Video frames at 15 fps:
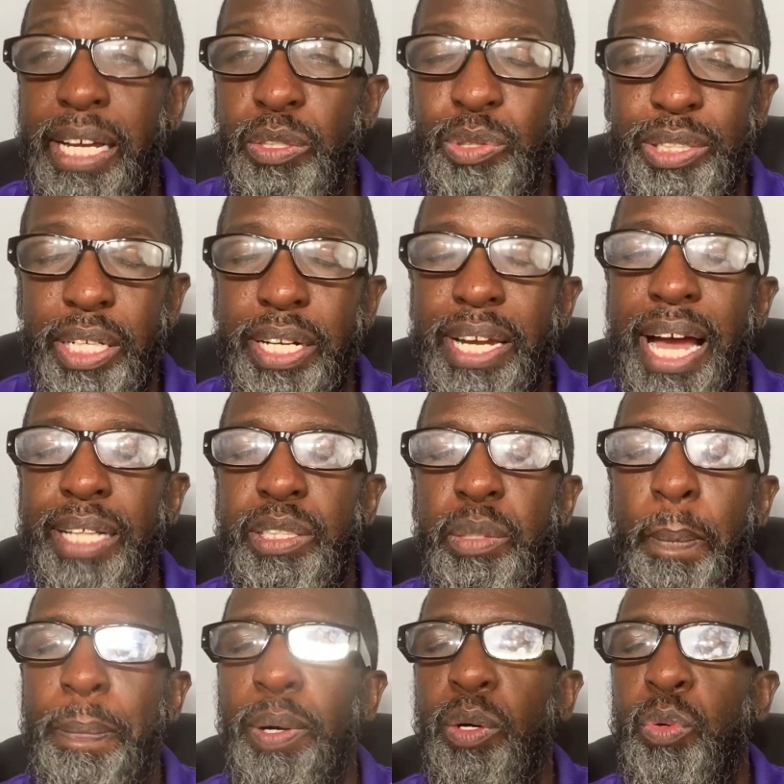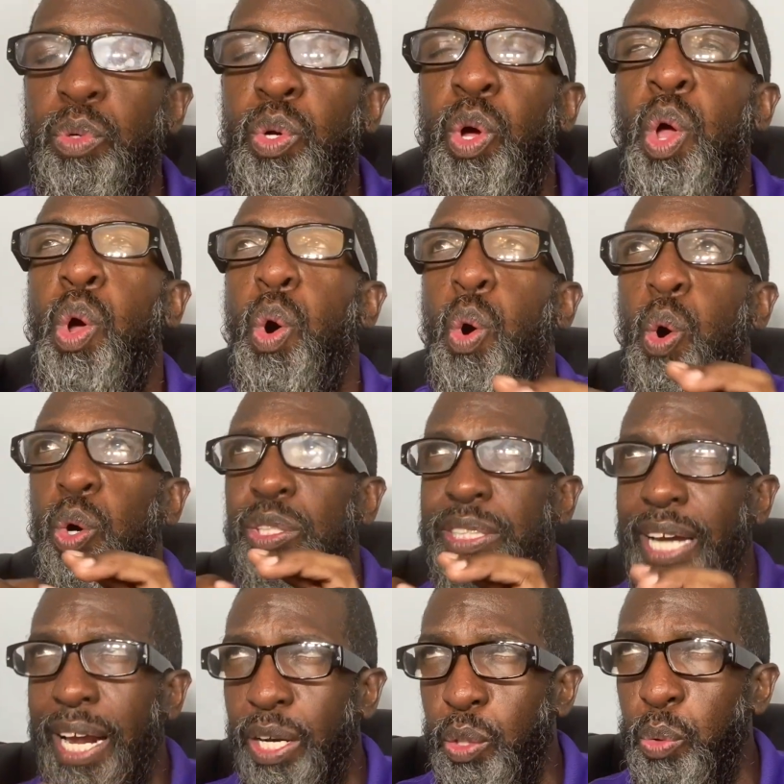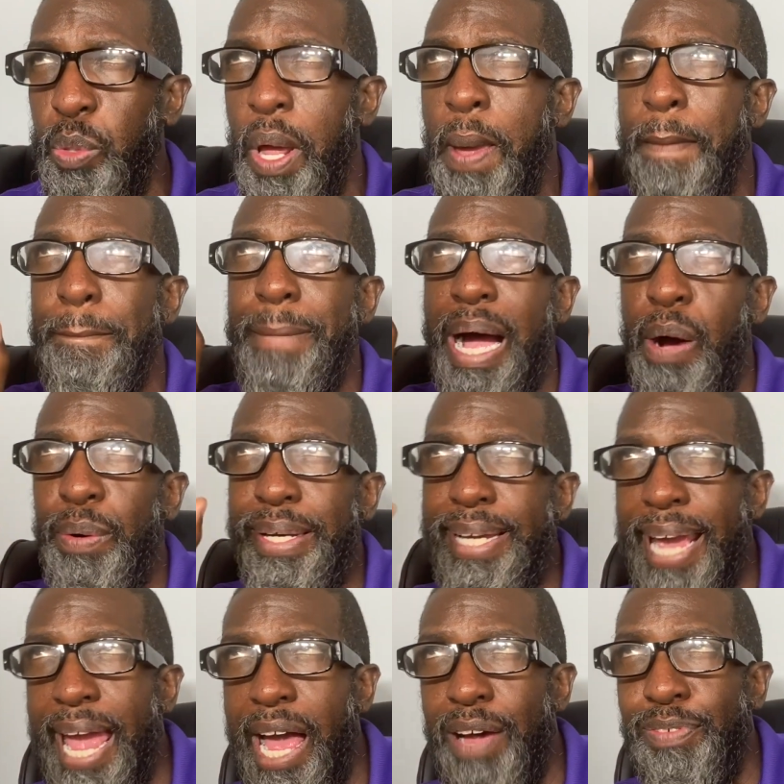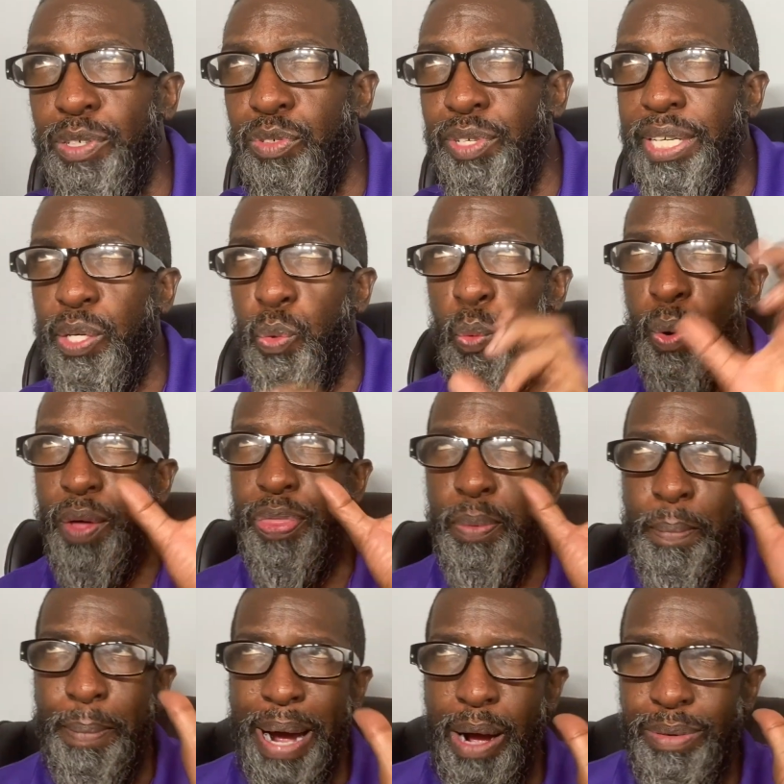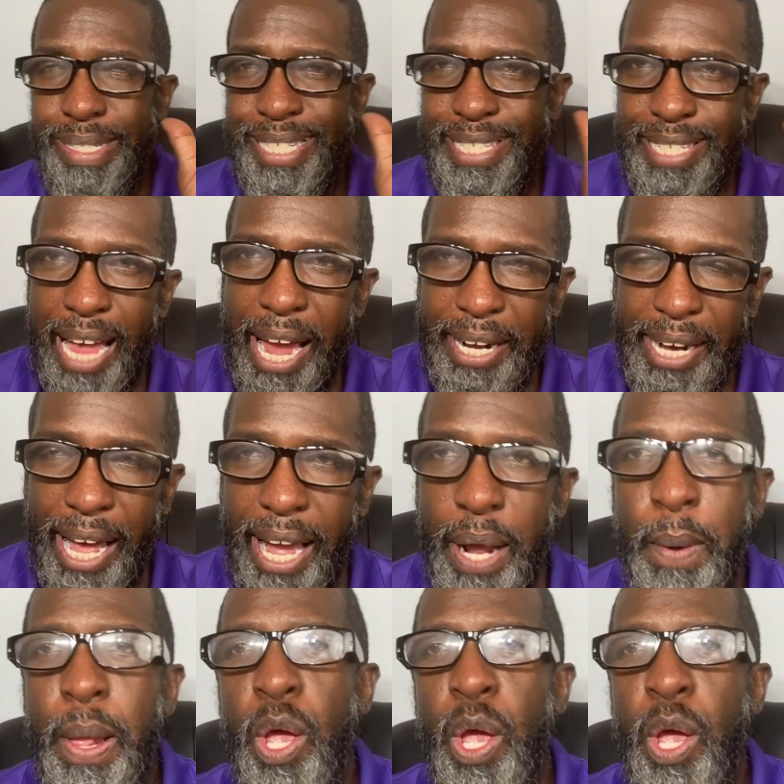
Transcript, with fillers: You said not to pollute or dilute Mount Calvary with Mount Sinai.